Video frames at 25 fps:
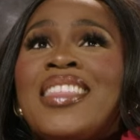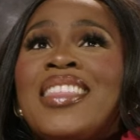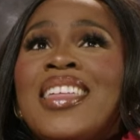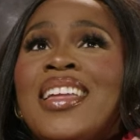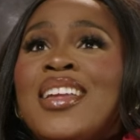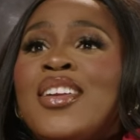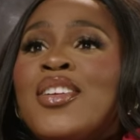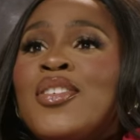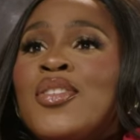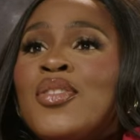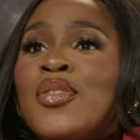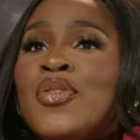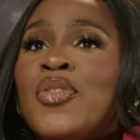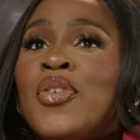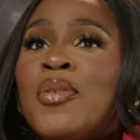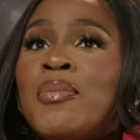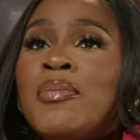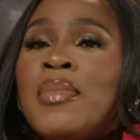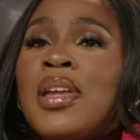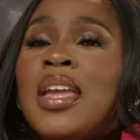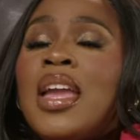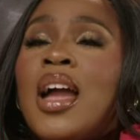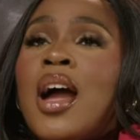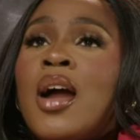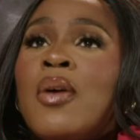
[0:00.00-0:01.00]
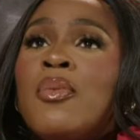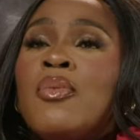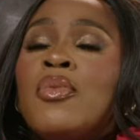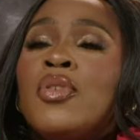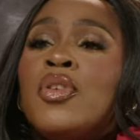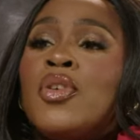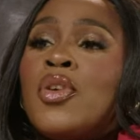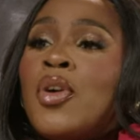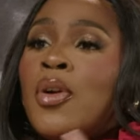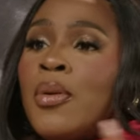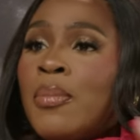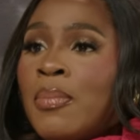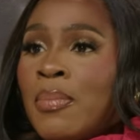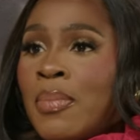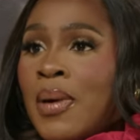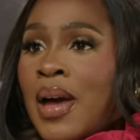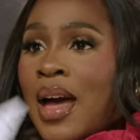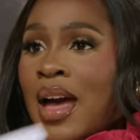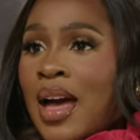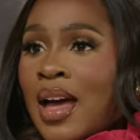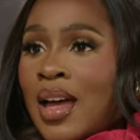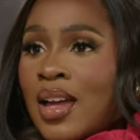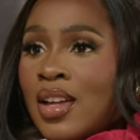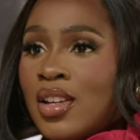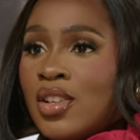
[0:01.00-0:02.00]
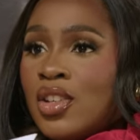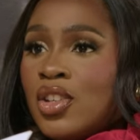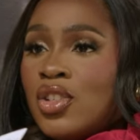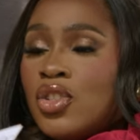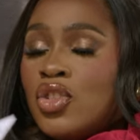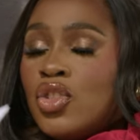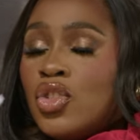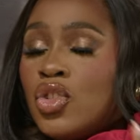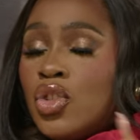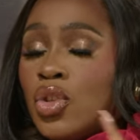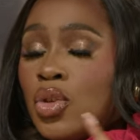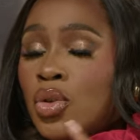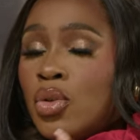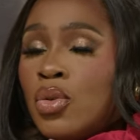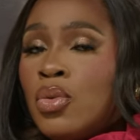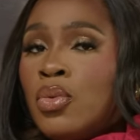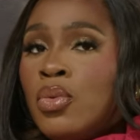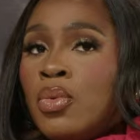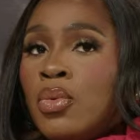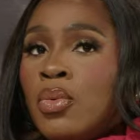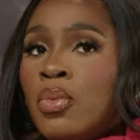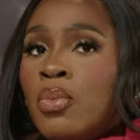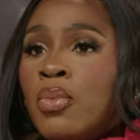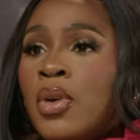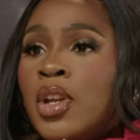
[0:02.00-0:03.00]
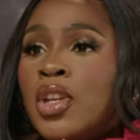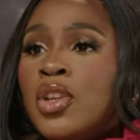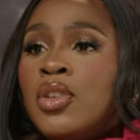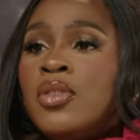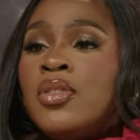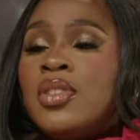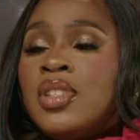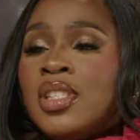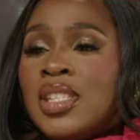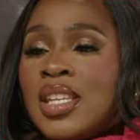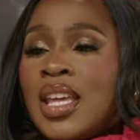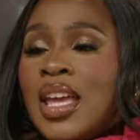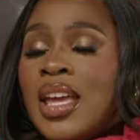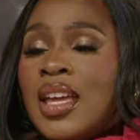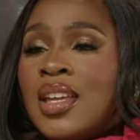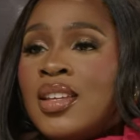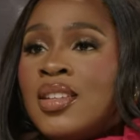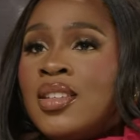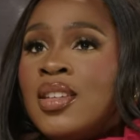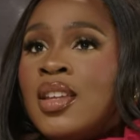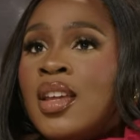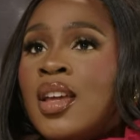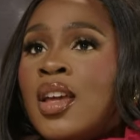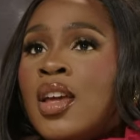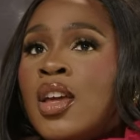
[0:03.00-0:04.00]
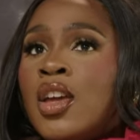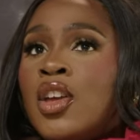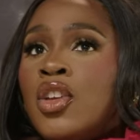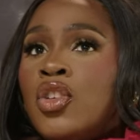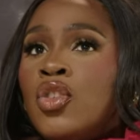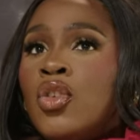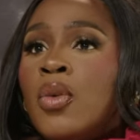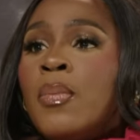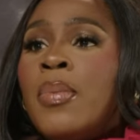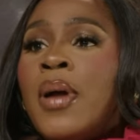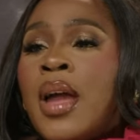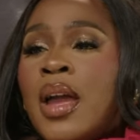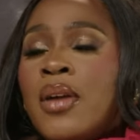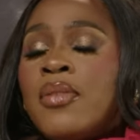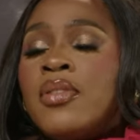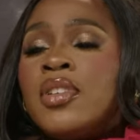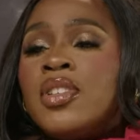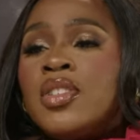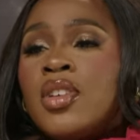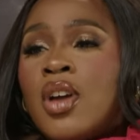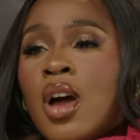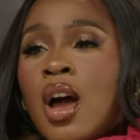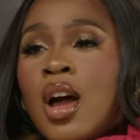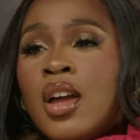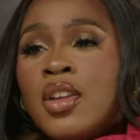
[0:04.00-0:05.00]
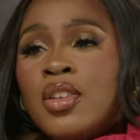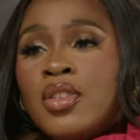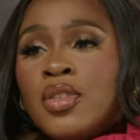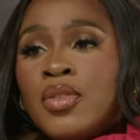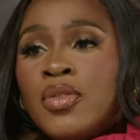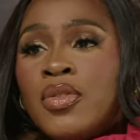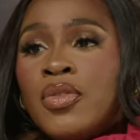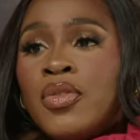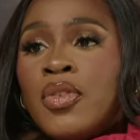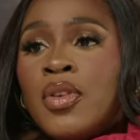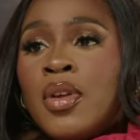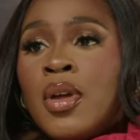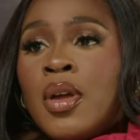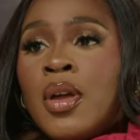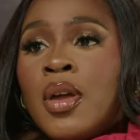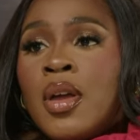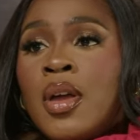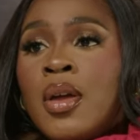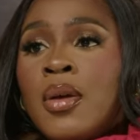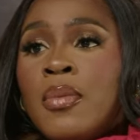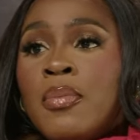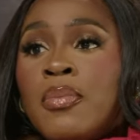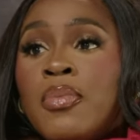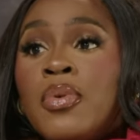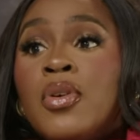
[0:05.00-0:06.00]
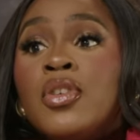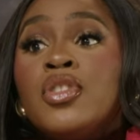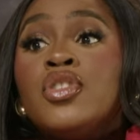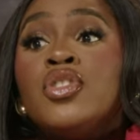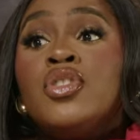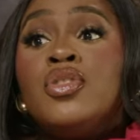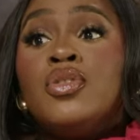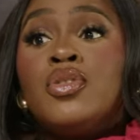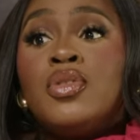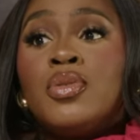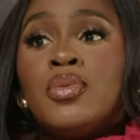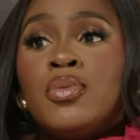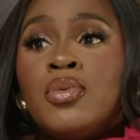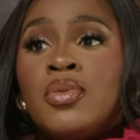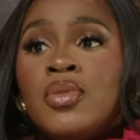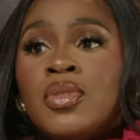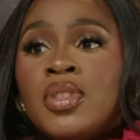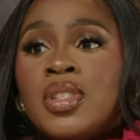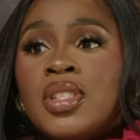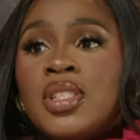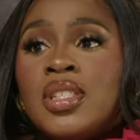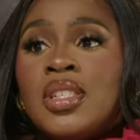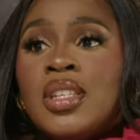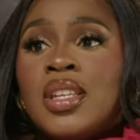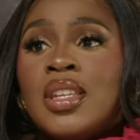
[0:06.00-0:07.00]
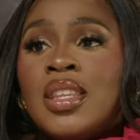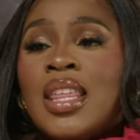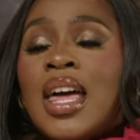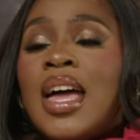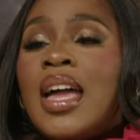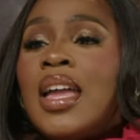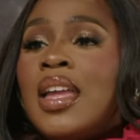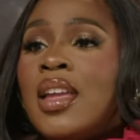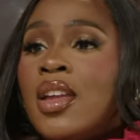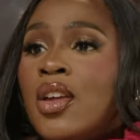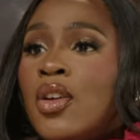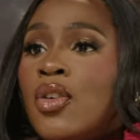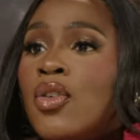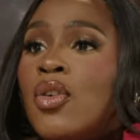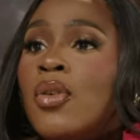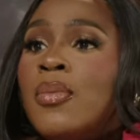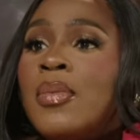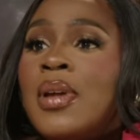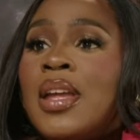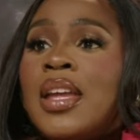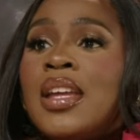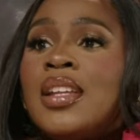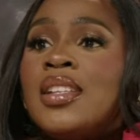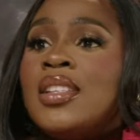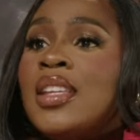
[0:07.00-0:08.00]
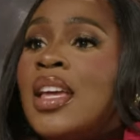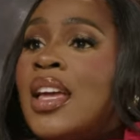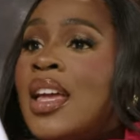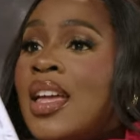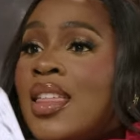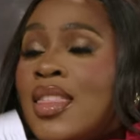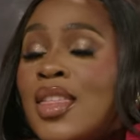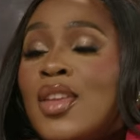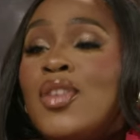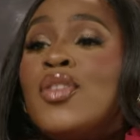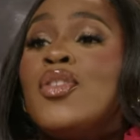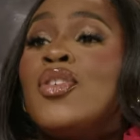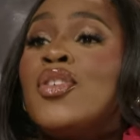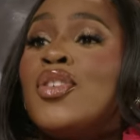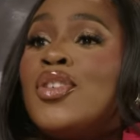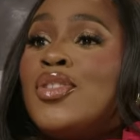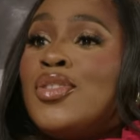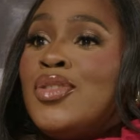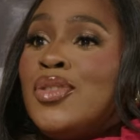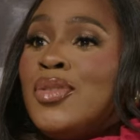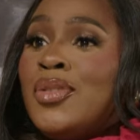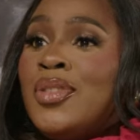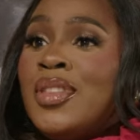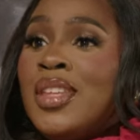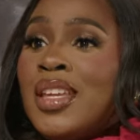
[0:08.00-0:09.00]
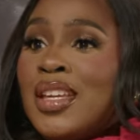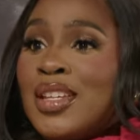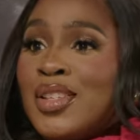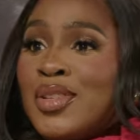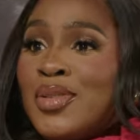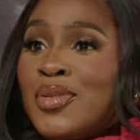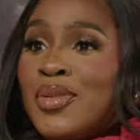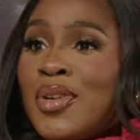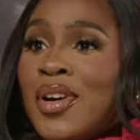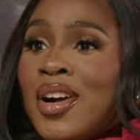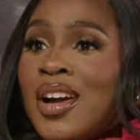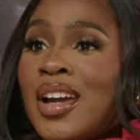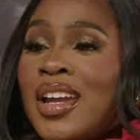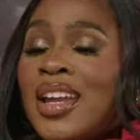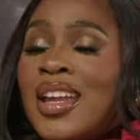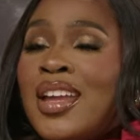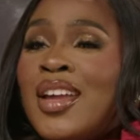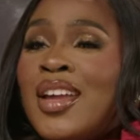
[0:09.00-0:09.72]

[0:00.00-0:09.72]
think for me, I want to go back to when you said your parents kind of pushed you towards that economics, then you're going to do this, right?